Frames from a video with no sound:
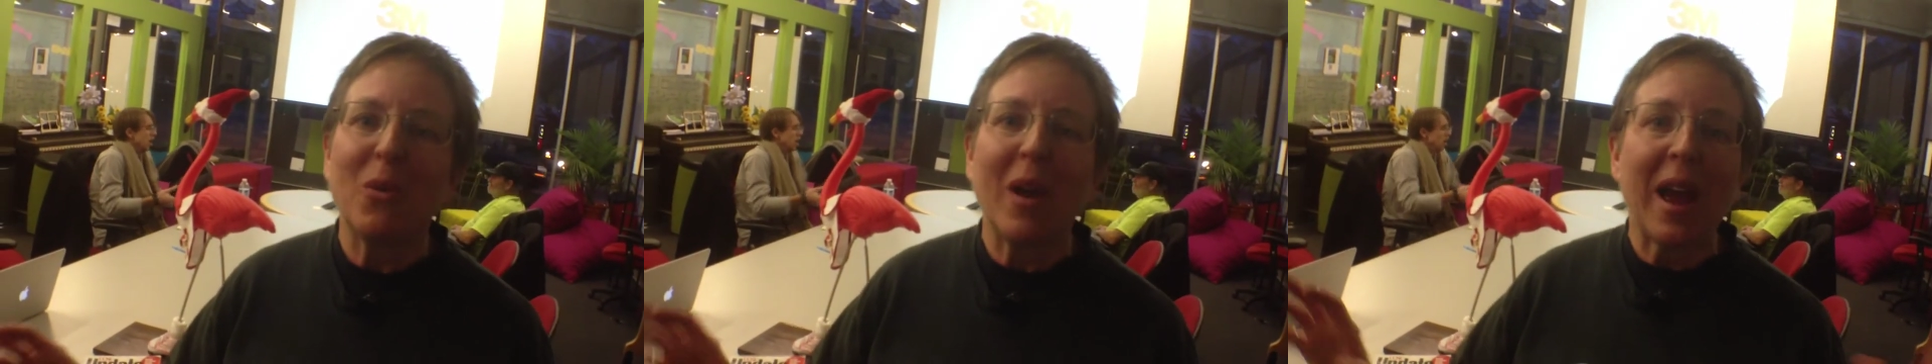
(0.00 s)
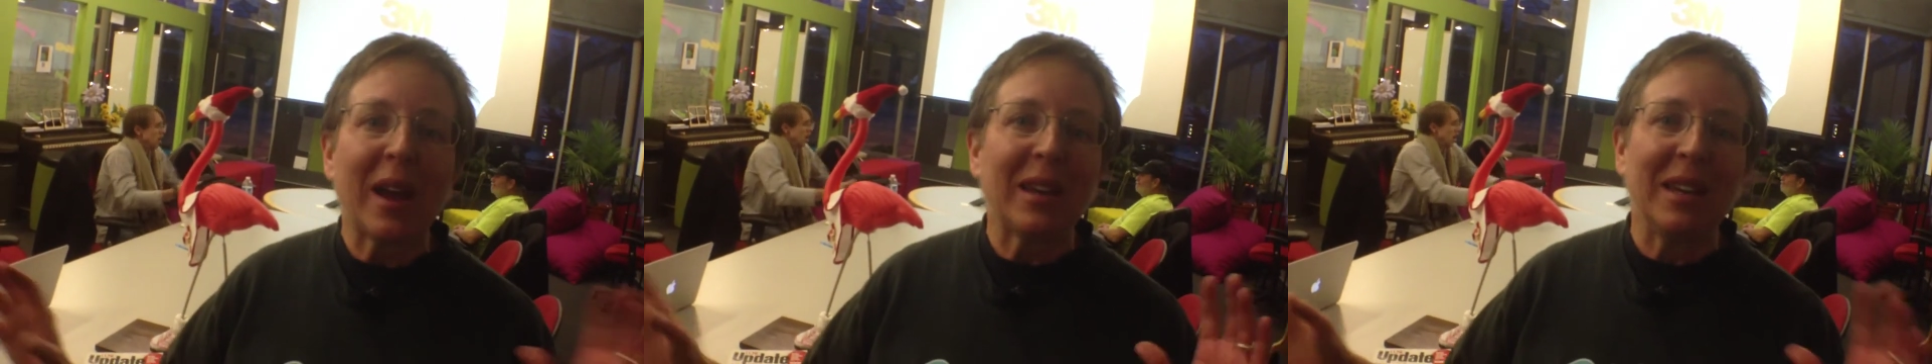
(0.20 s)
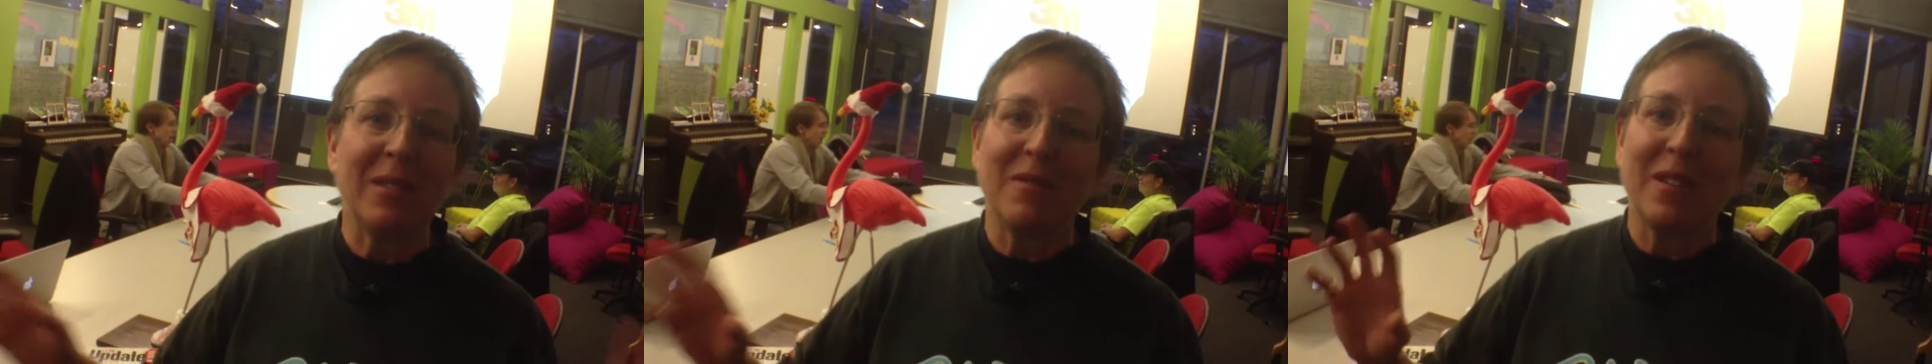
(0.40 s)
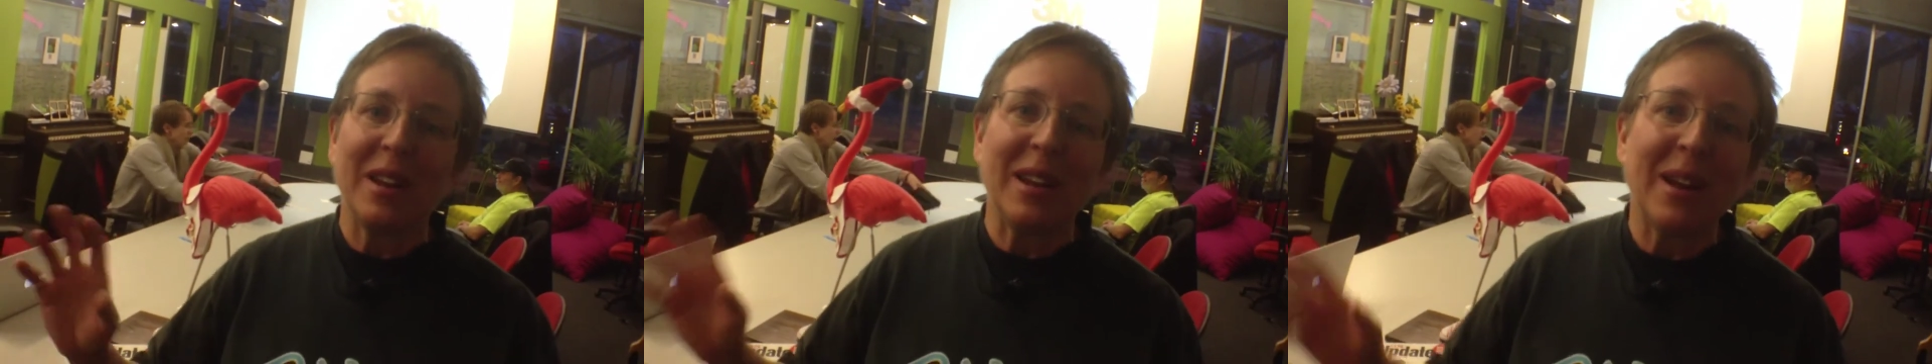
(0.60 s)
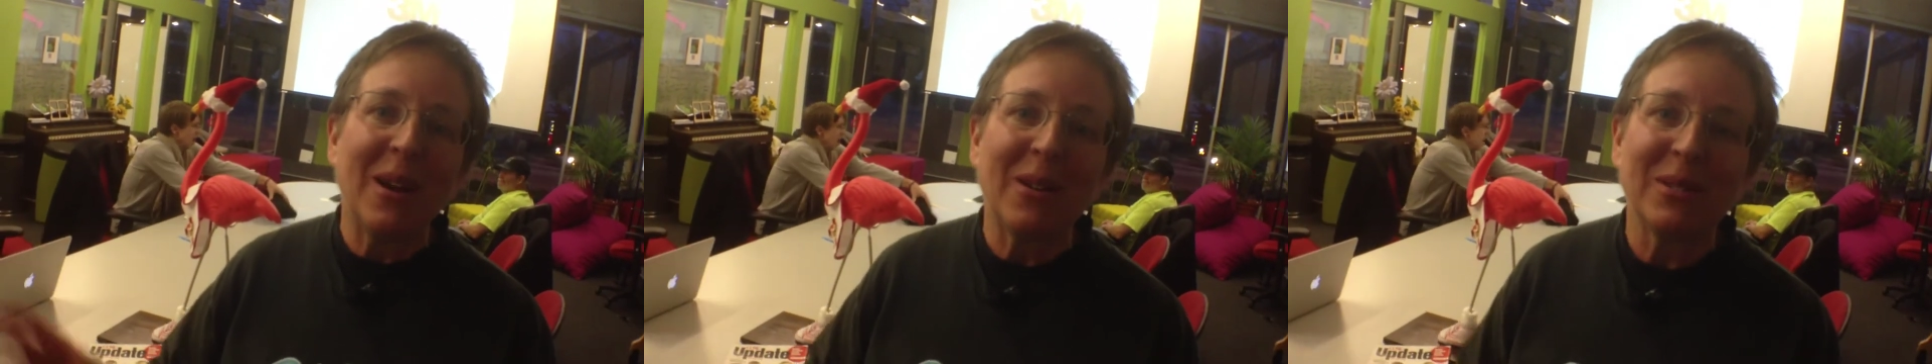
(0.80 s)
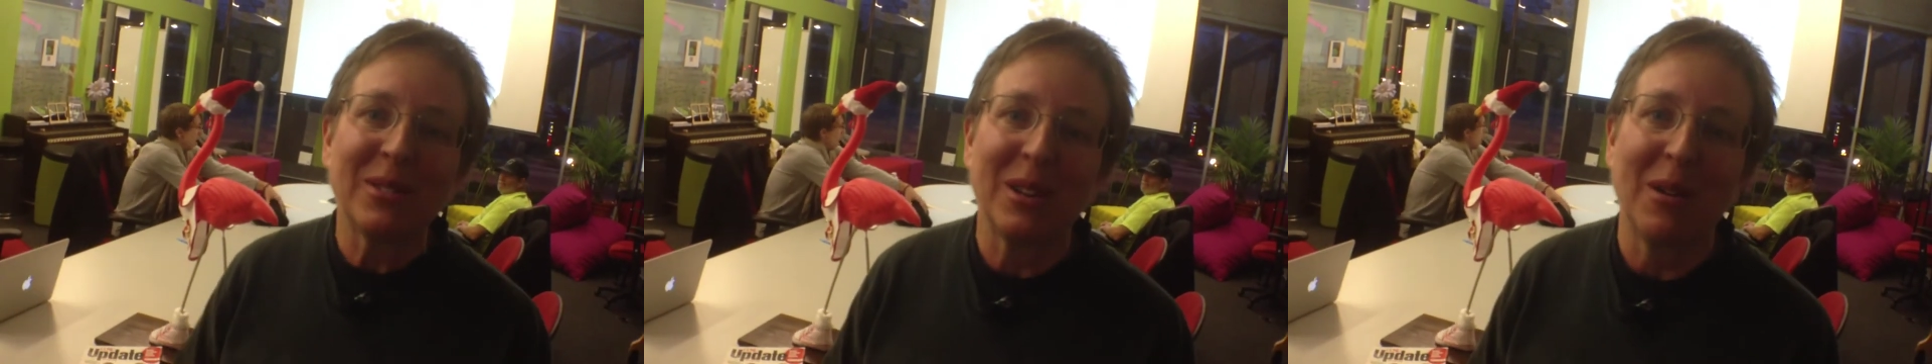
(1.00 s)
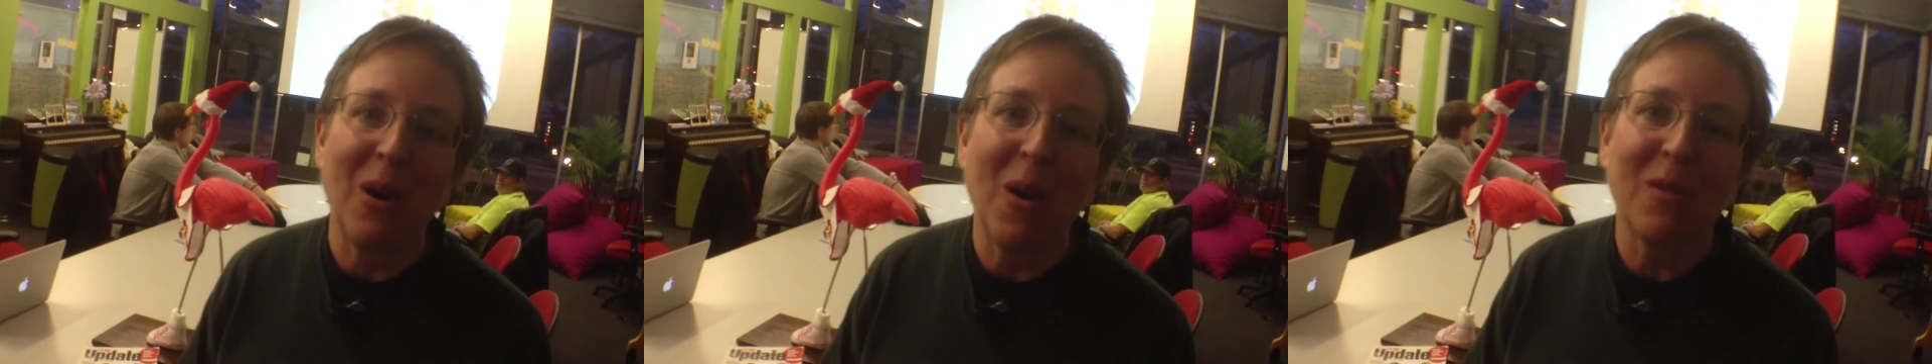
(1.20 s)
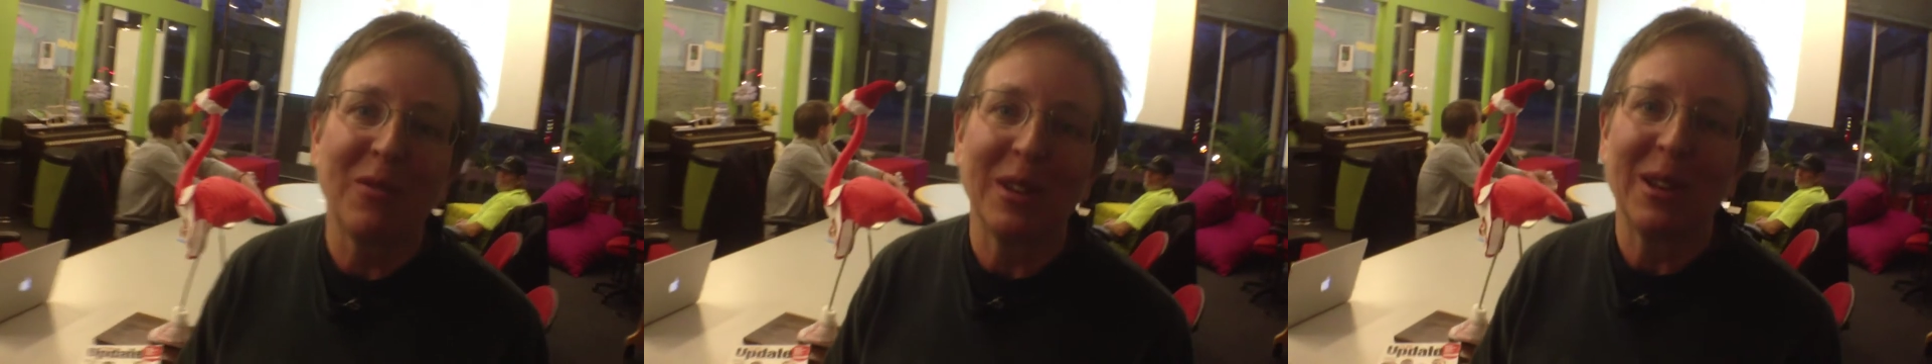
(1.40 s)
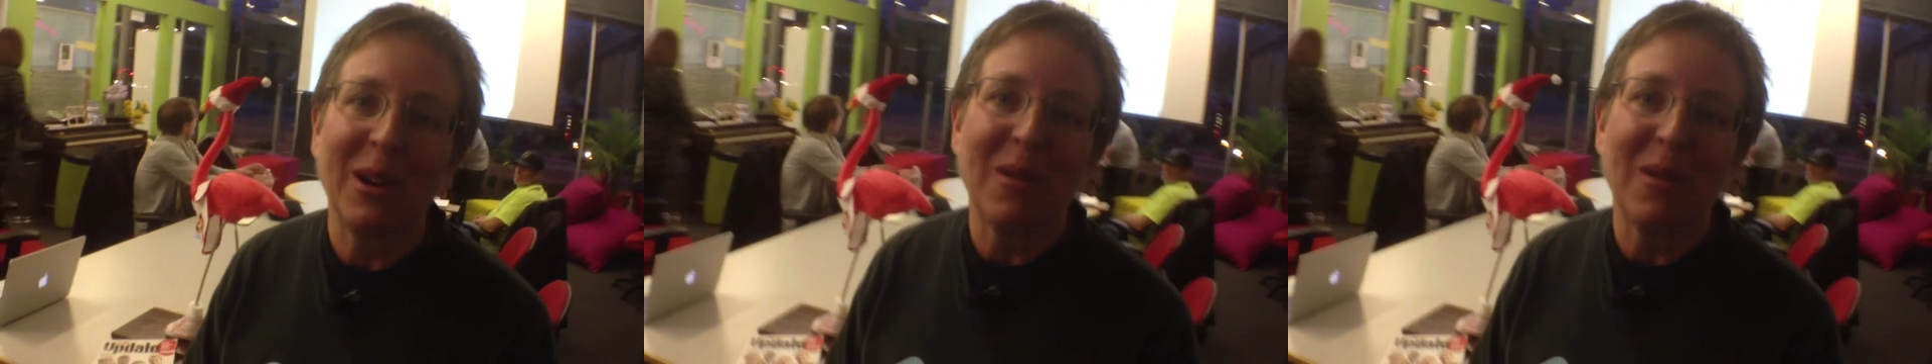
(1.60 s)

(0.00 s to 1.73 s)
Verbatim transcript: wacky video to hopefully